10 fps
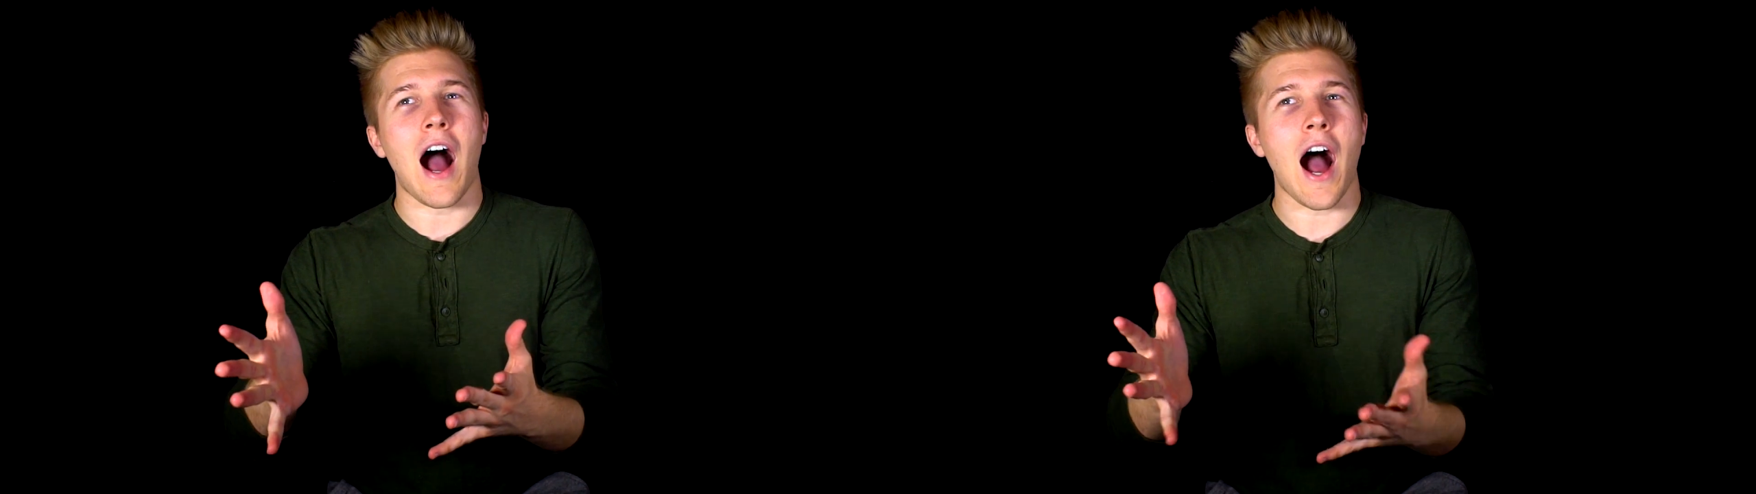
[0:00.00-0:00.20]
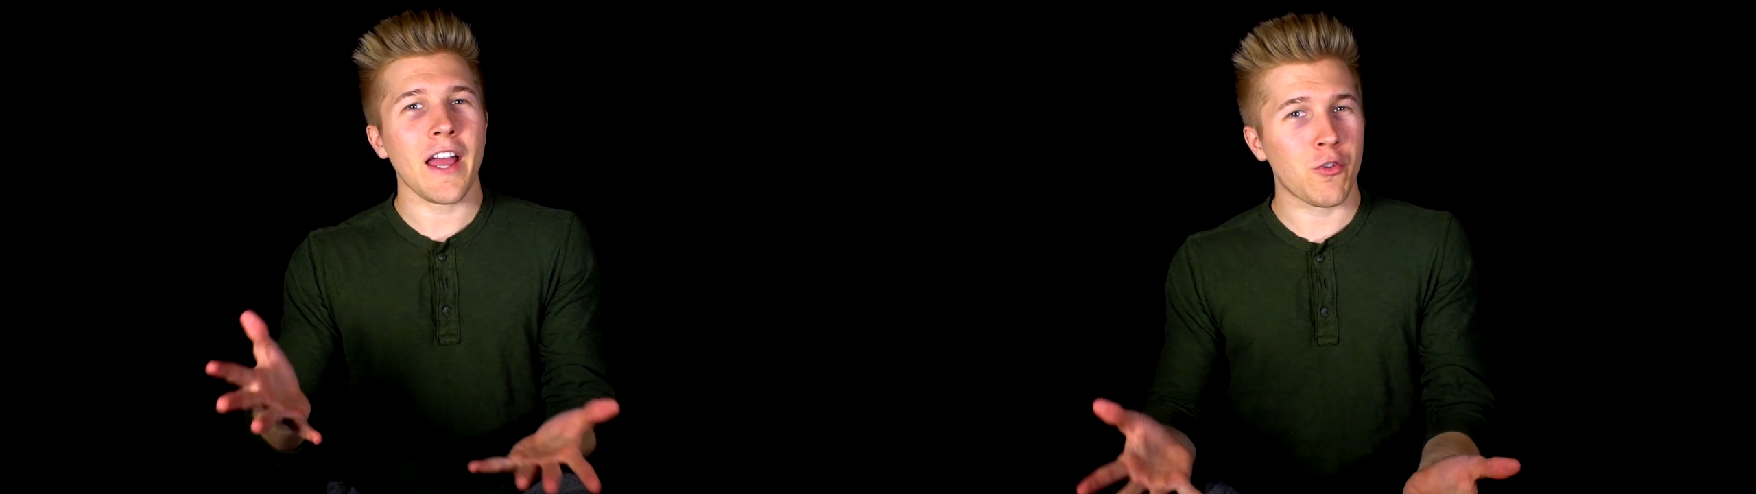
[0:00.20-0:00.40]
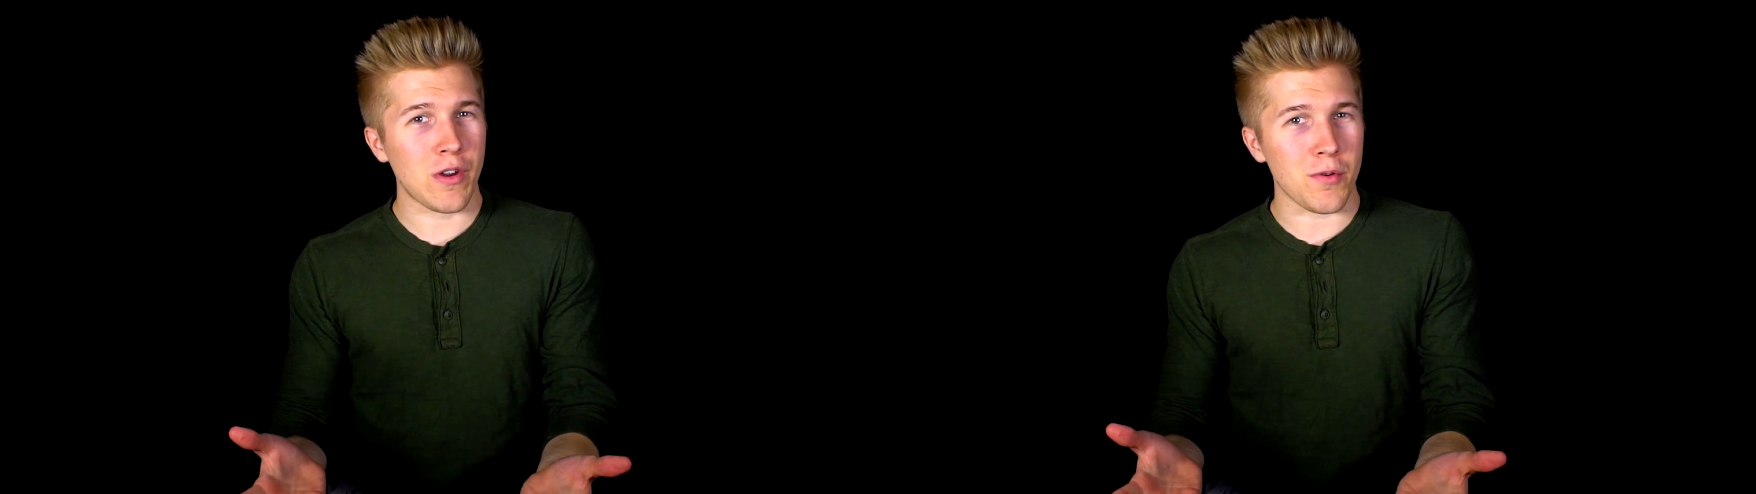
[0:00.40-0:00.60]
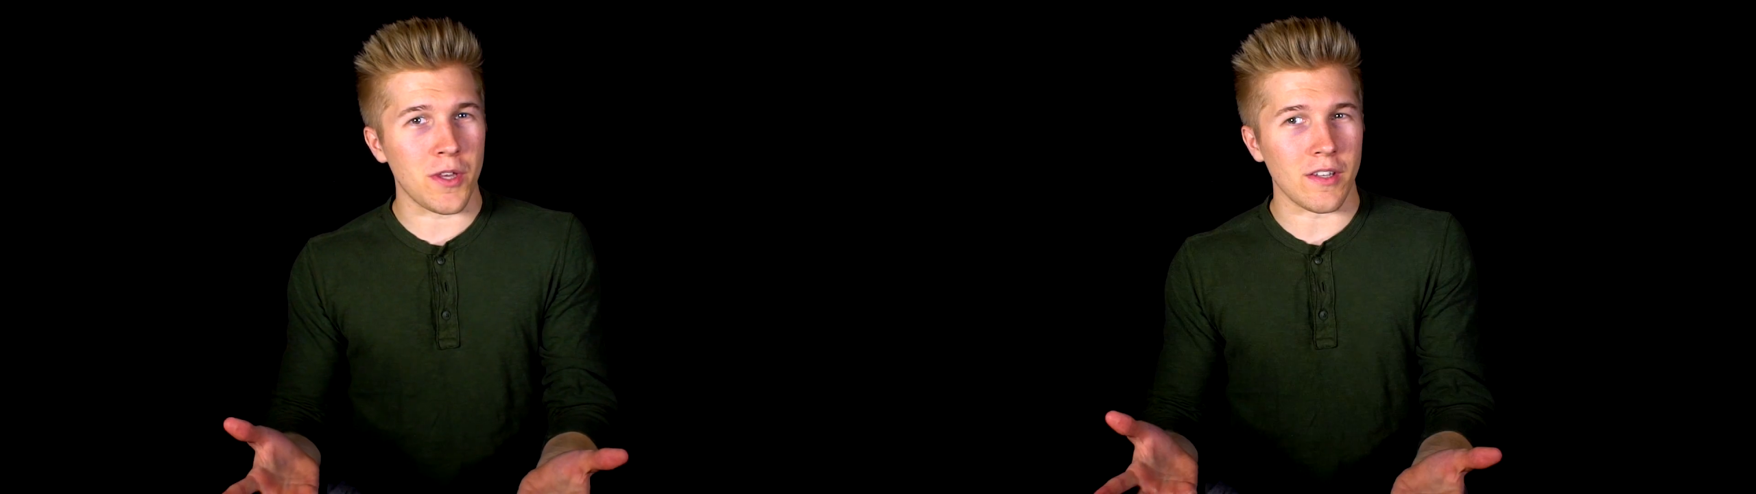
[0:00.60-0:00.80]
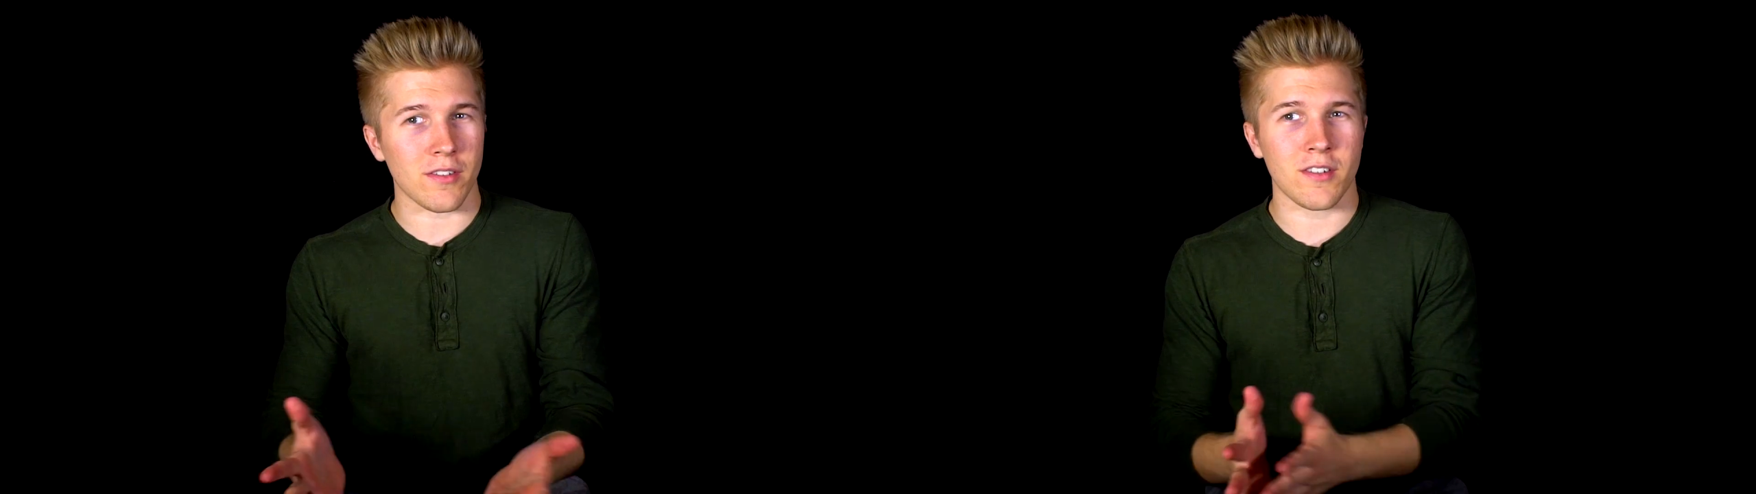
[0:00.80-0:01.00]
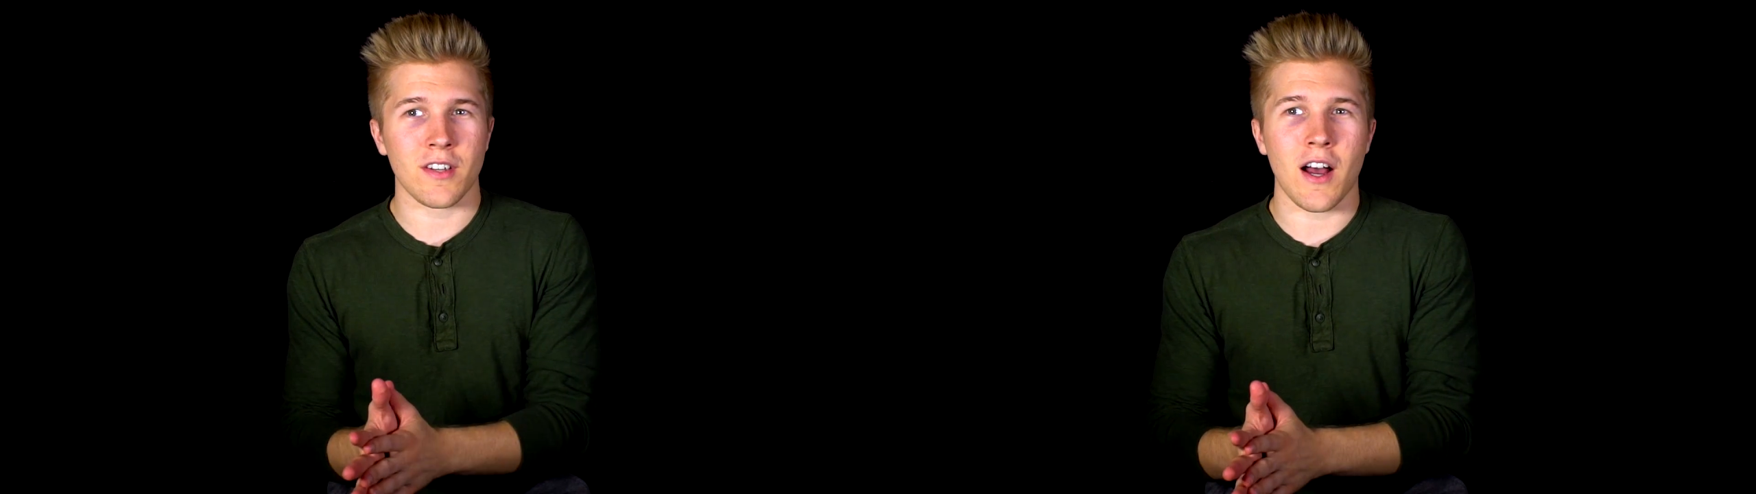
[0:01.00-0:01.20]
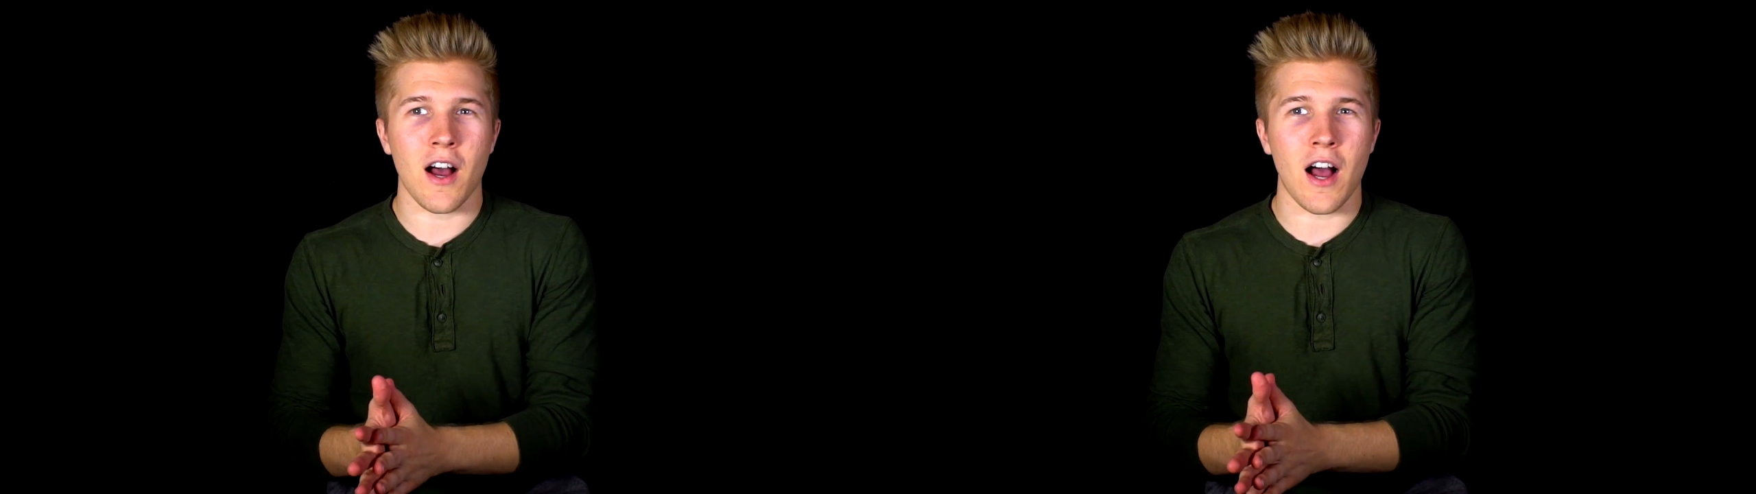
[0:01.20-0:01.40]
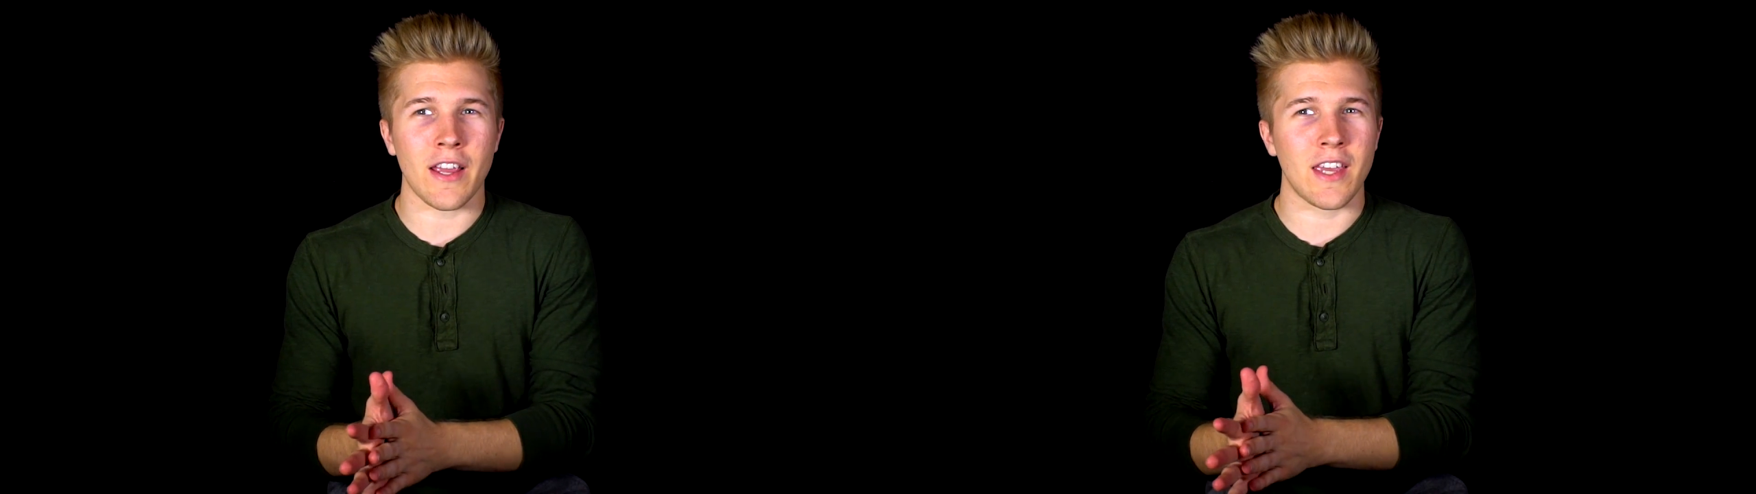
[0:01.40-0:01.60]
I agree with this.
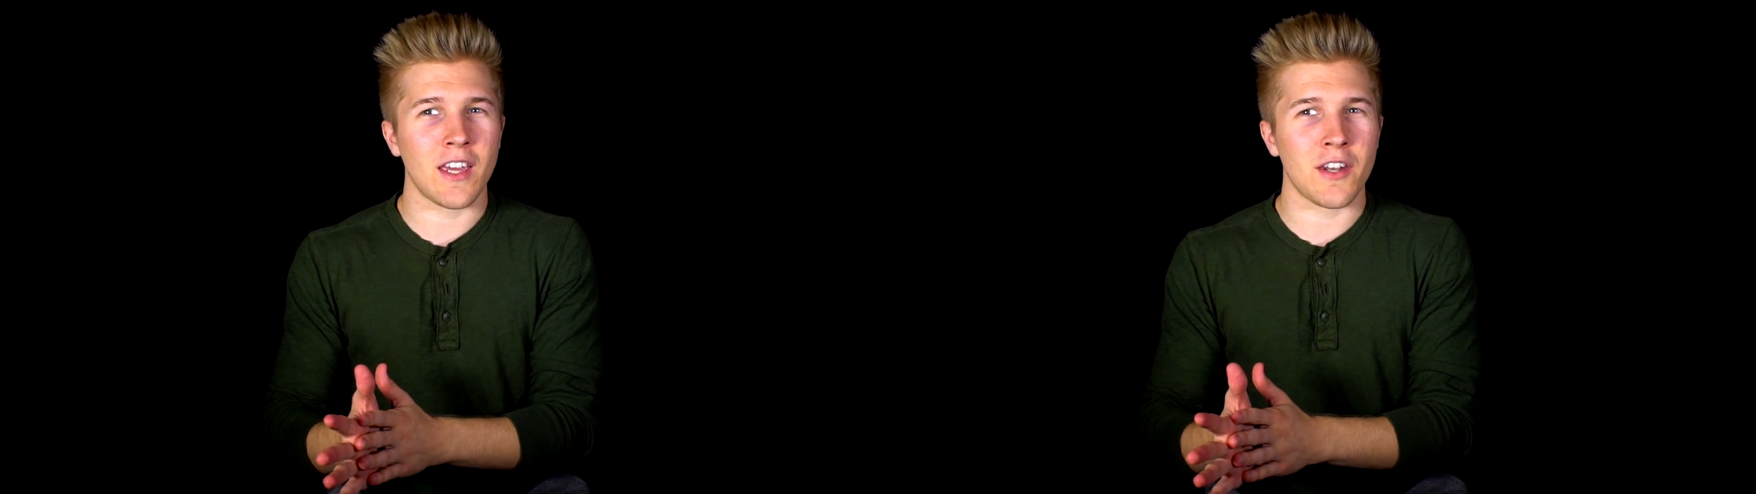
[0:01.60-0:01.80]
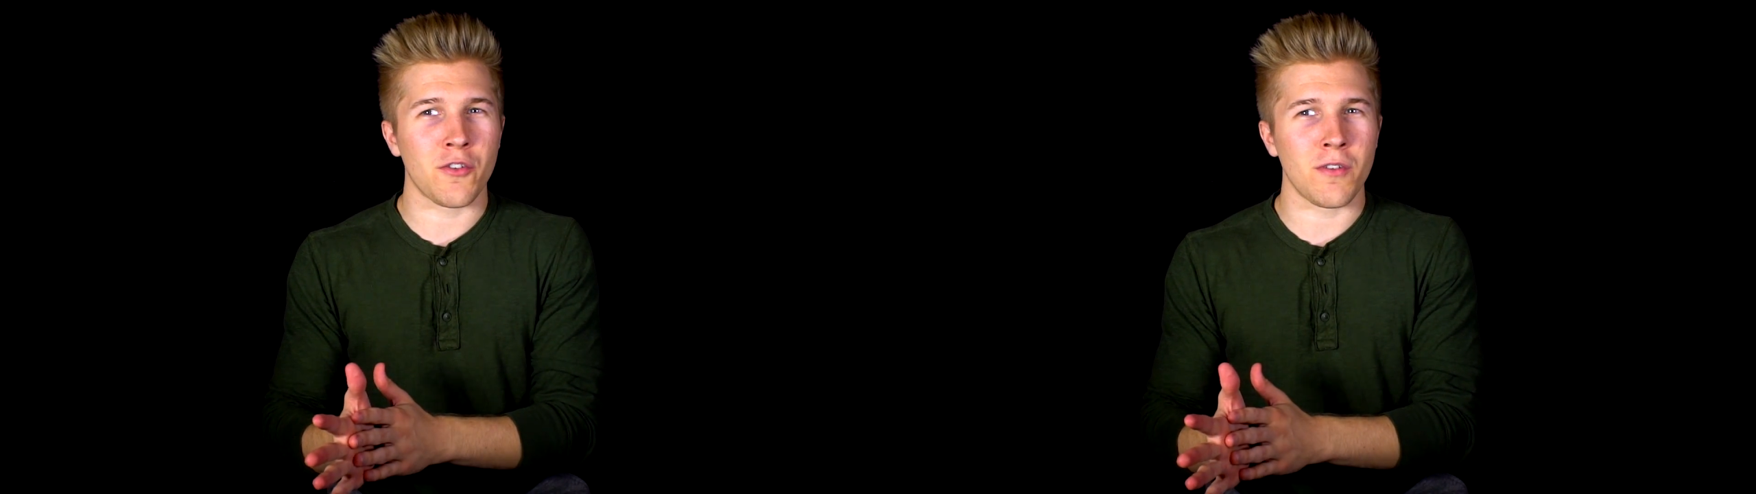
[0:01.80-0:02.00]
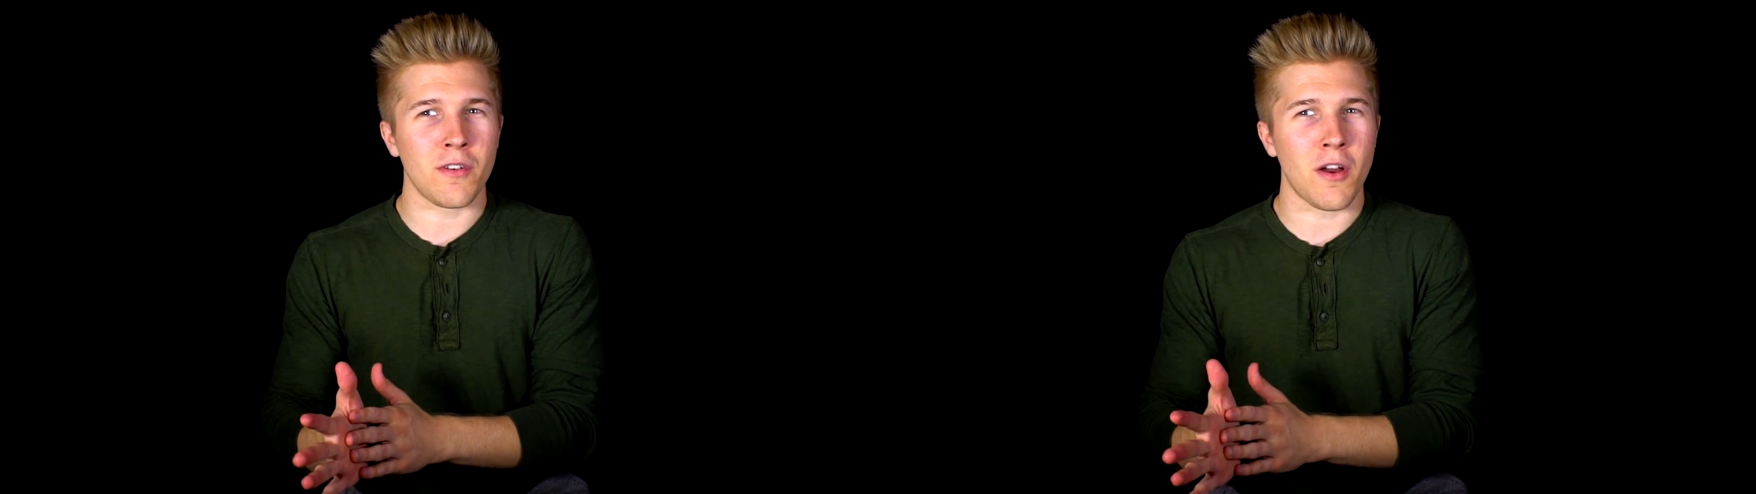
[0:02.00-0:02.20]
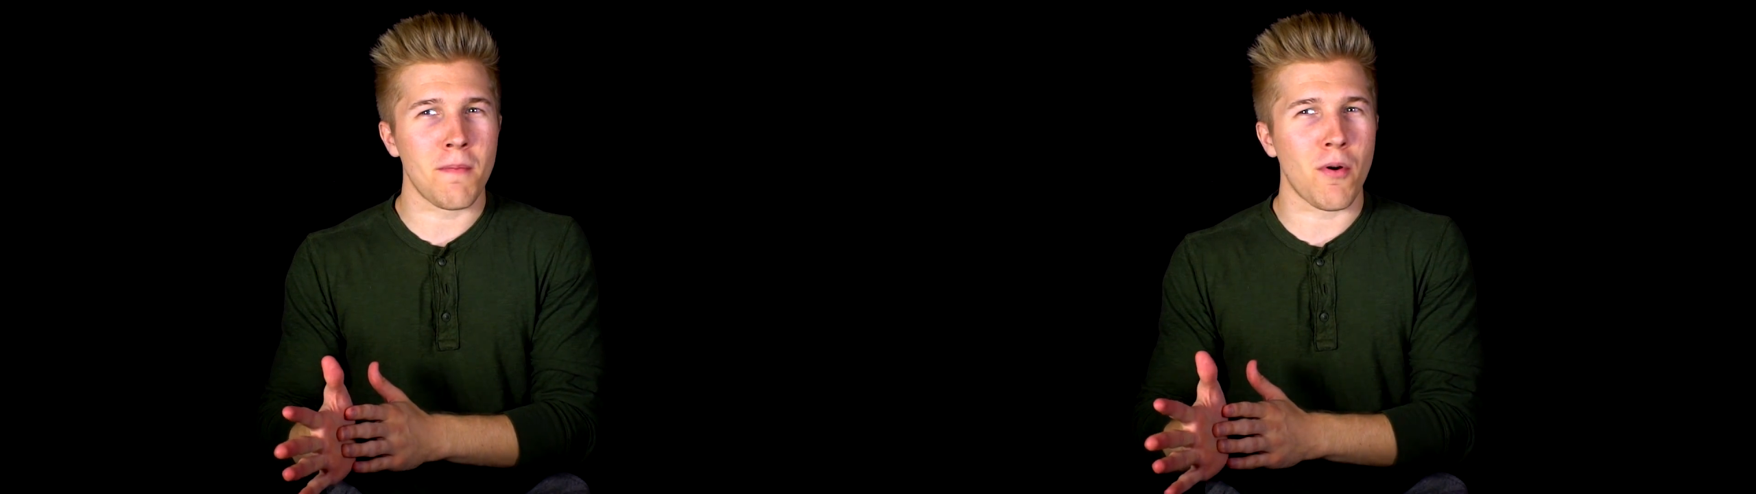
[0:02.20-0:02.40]
Uh, again,